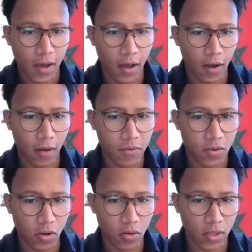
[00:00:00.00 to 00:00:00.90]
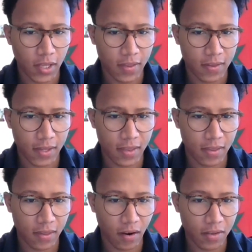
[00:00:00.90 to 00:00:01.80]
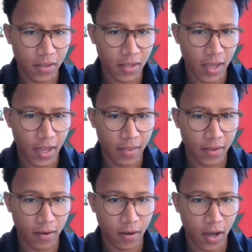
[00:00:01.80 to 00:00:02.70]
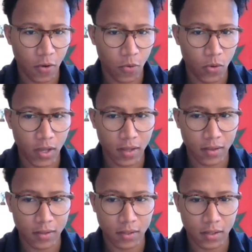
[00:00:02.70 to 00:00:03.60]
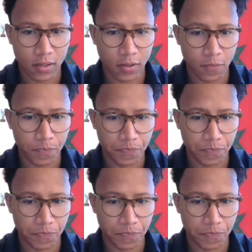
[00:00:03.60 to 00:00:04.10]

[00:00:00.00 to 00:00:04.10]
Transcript: Um, so let's get started and uh, I will um,